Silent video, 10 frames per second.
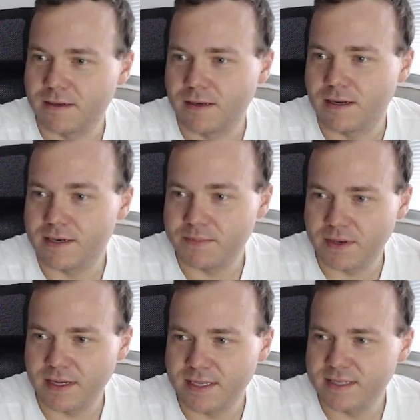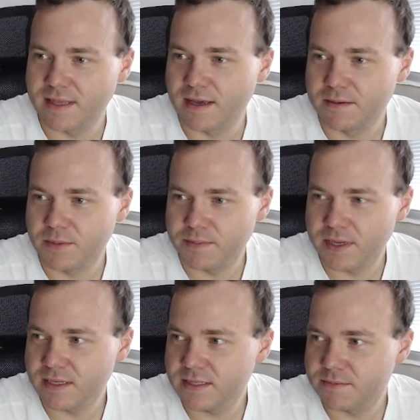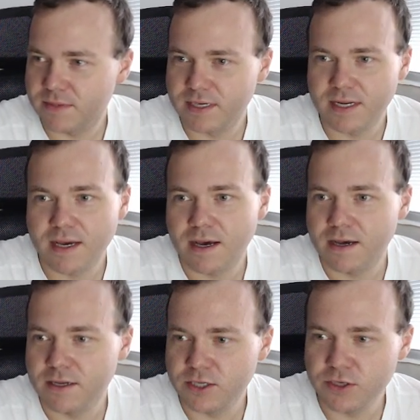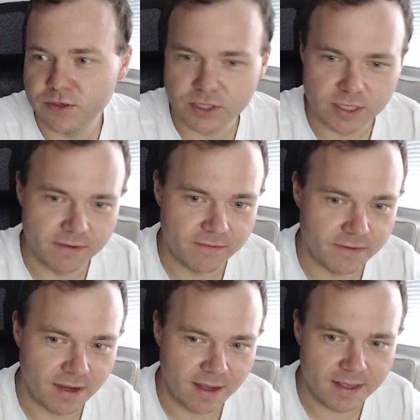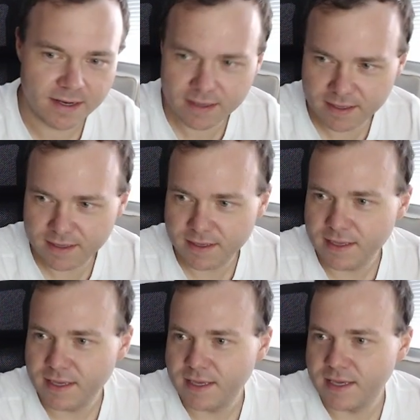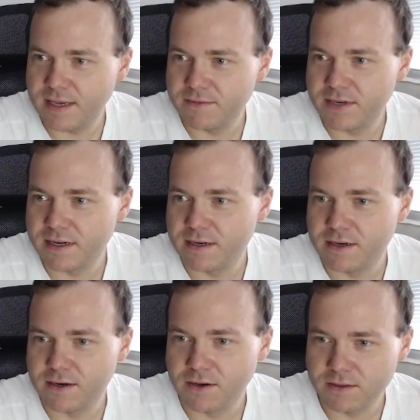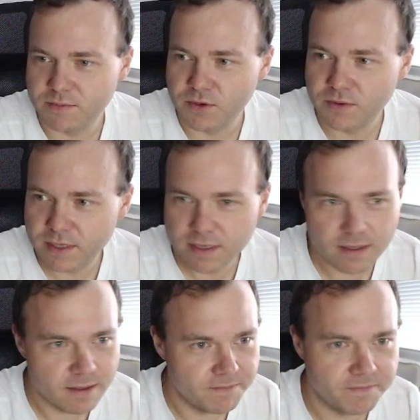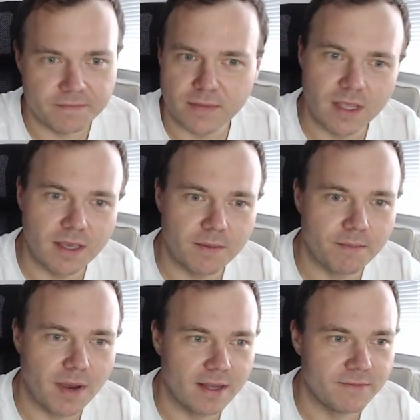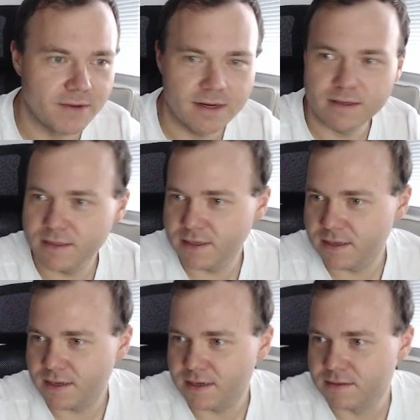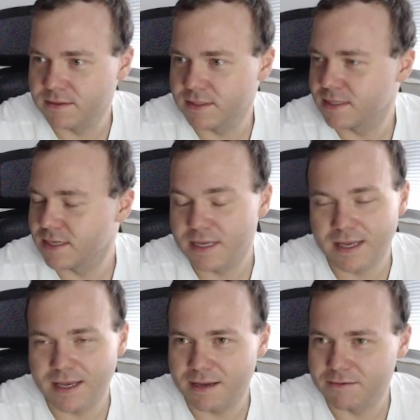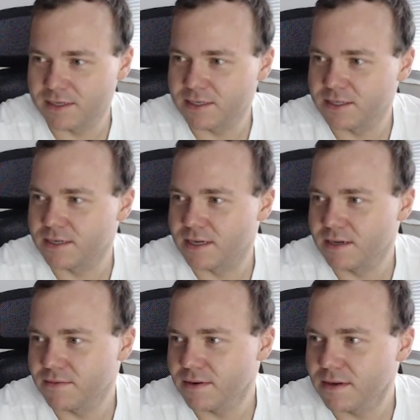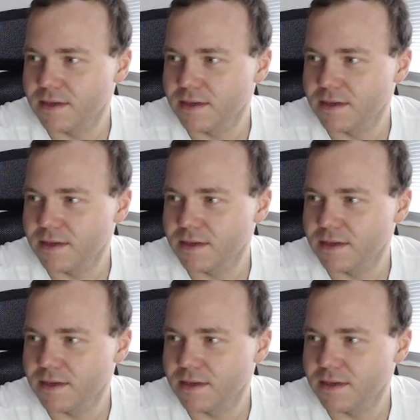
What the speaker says: replace thermal pads, but they are usually fine if they're not broken. Mine weren't. I was actually careful,